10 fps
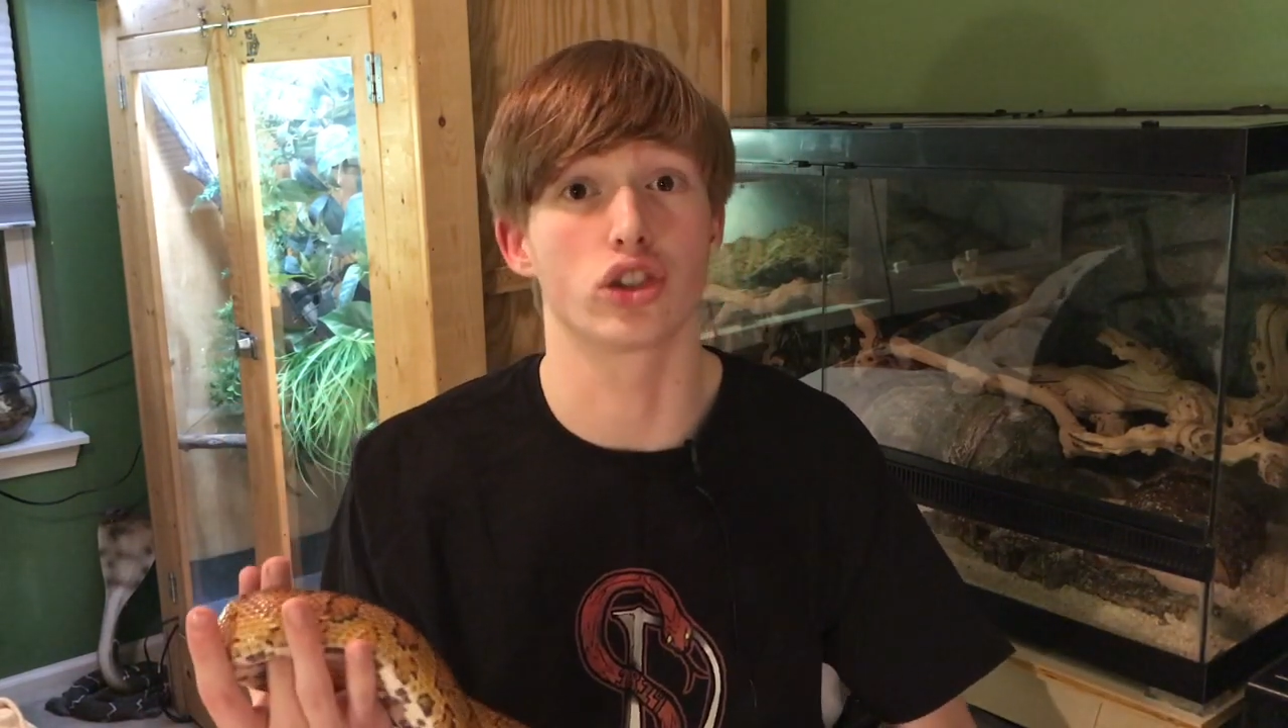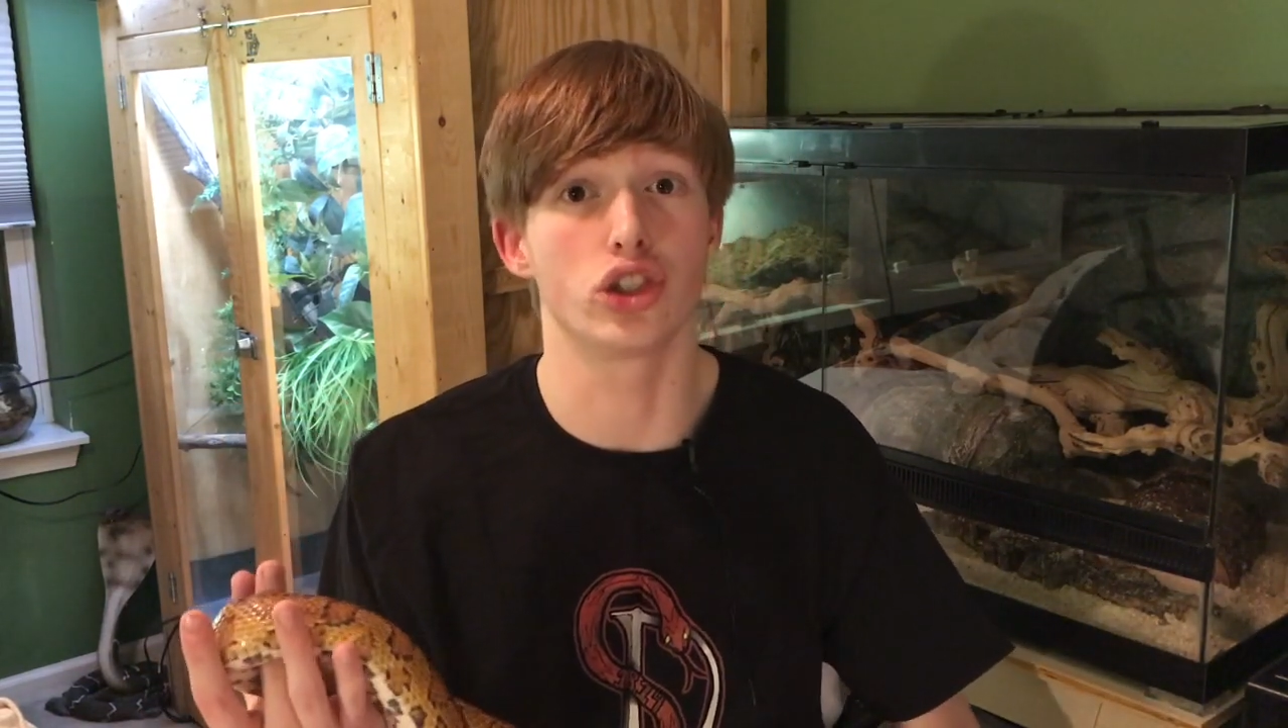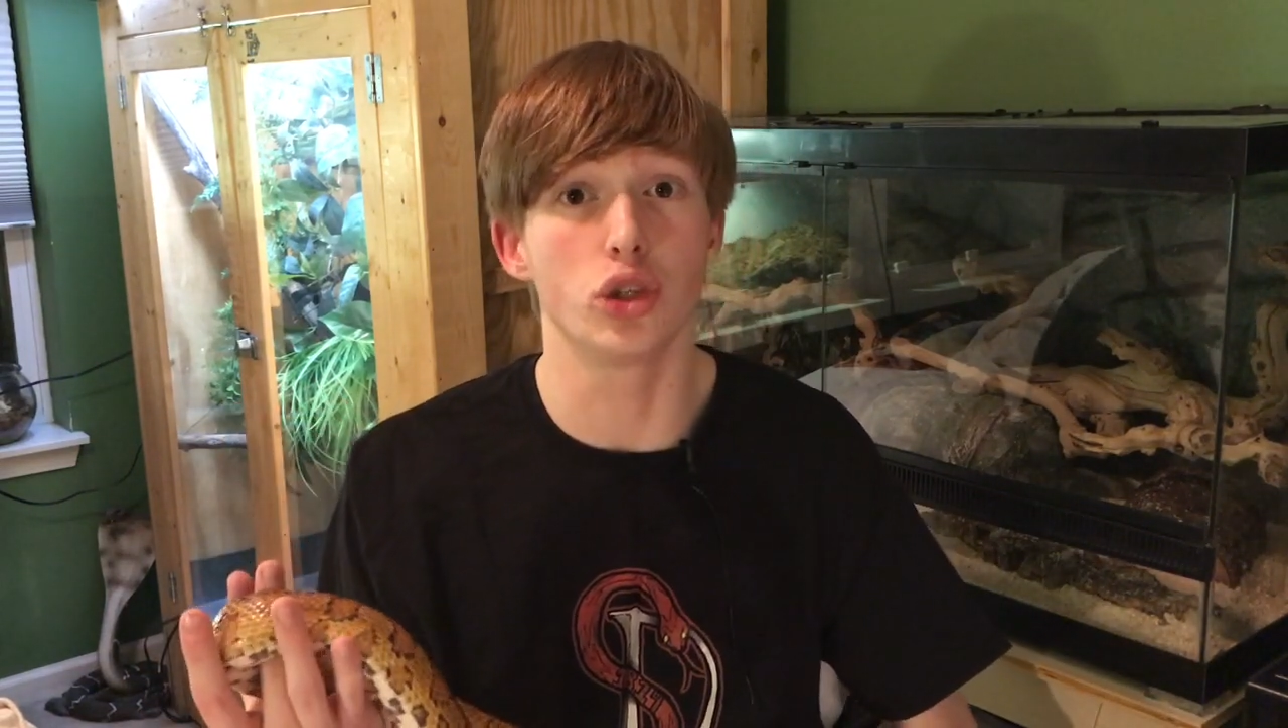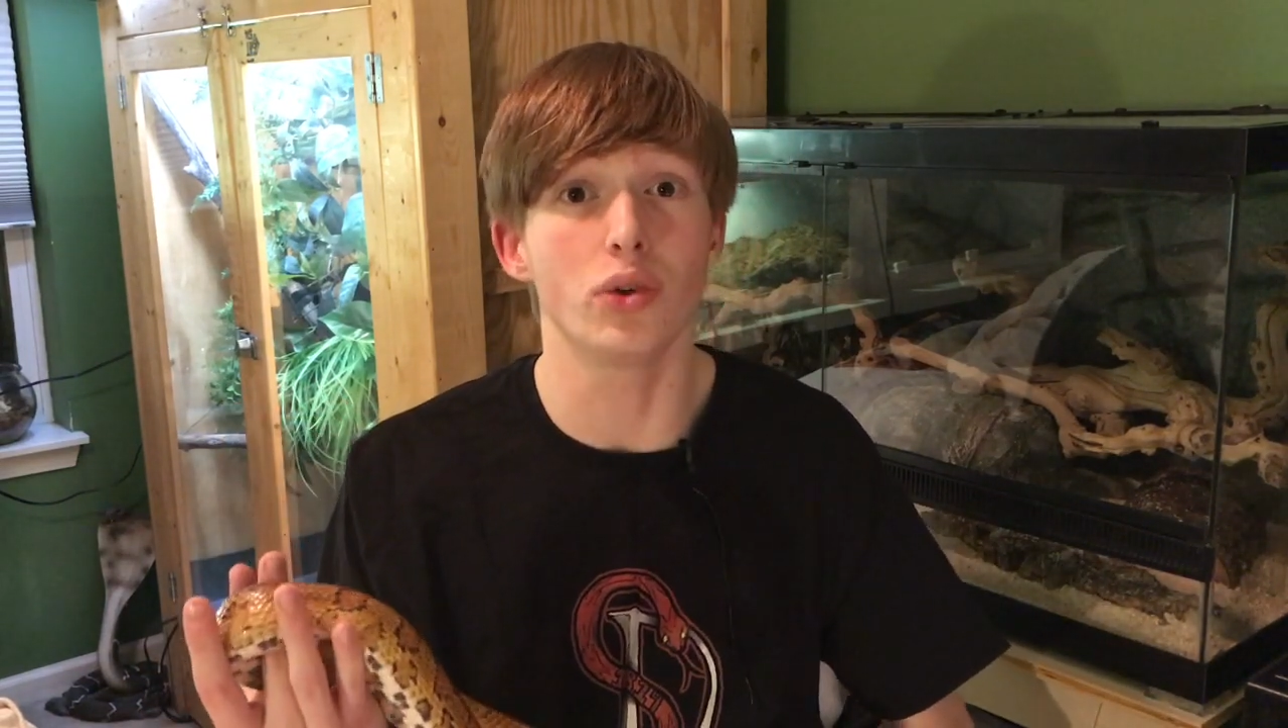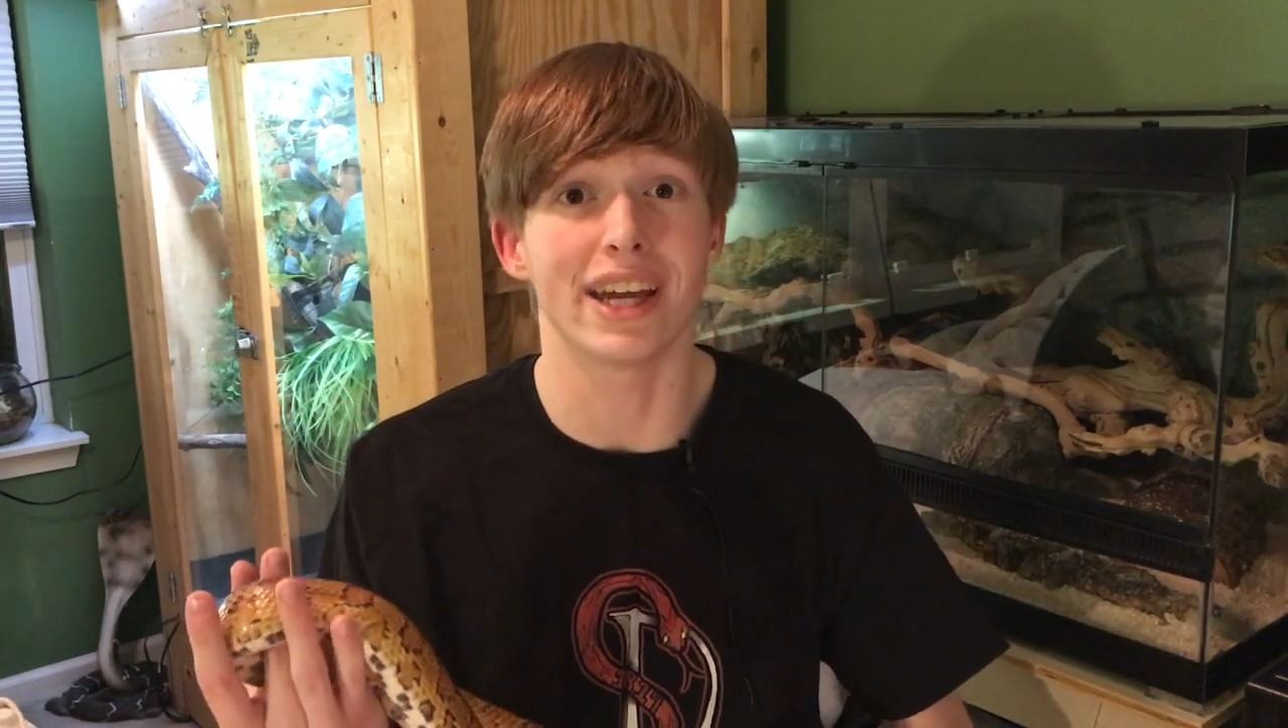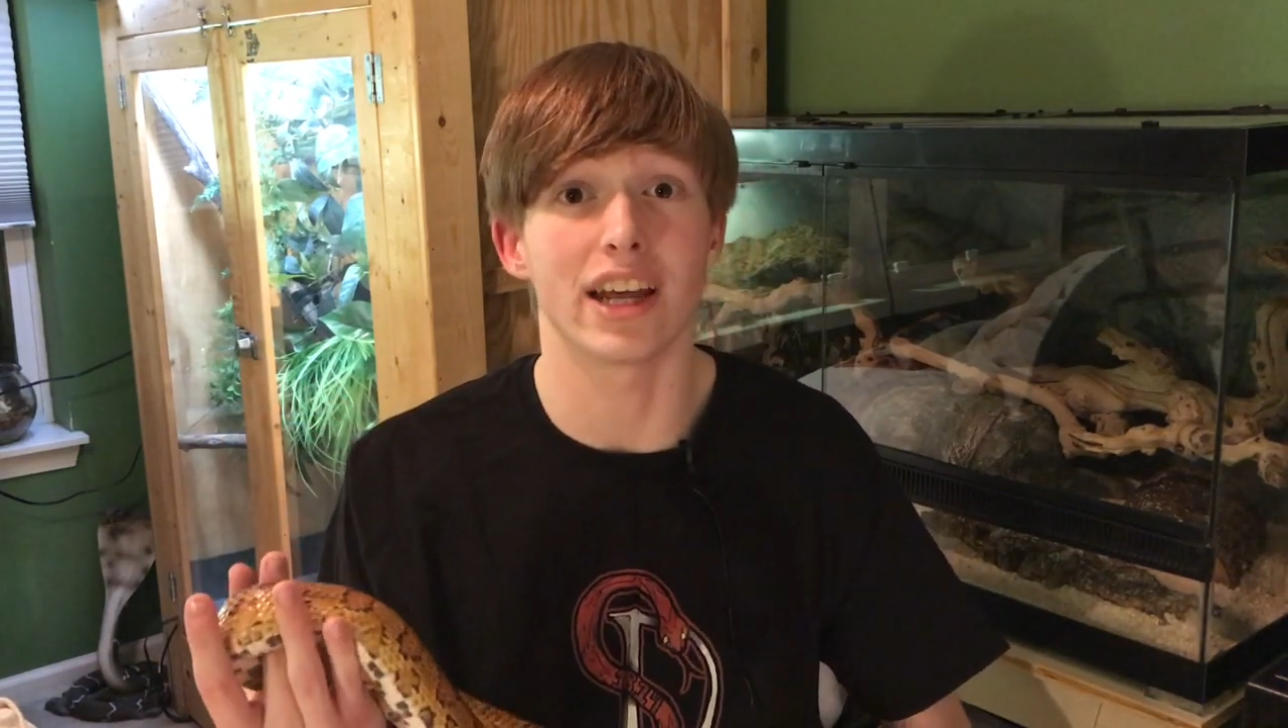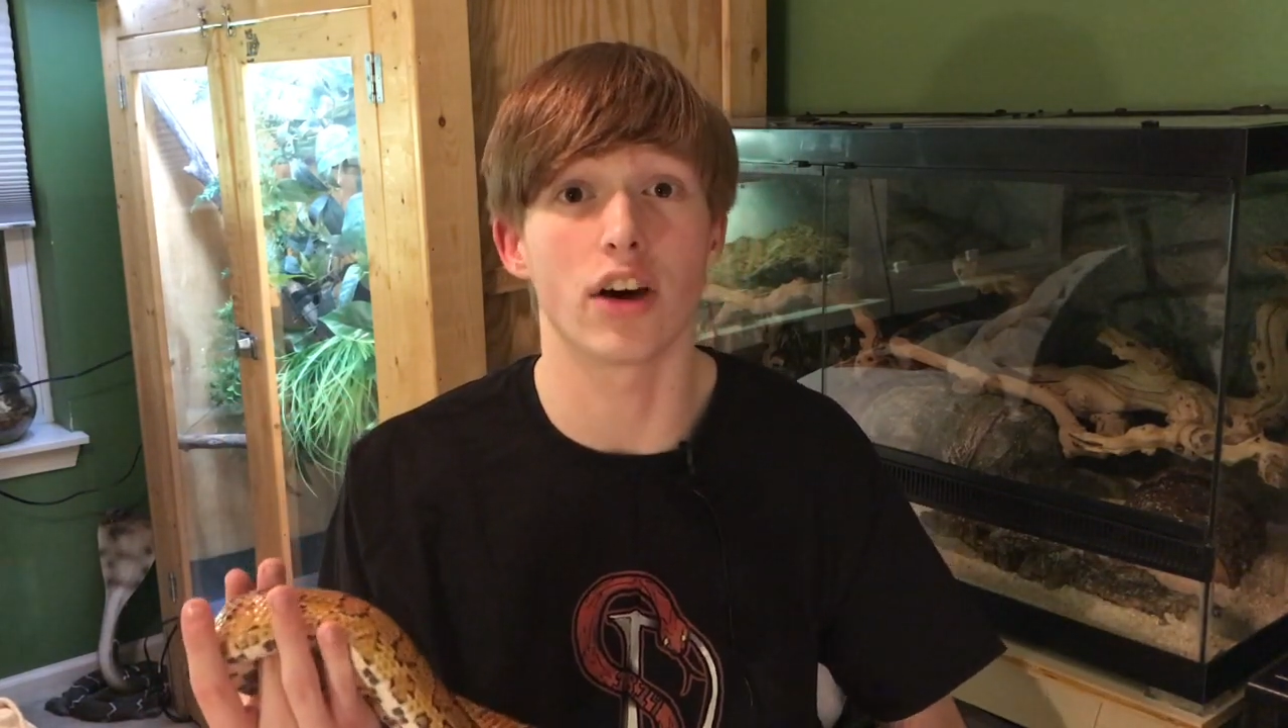unit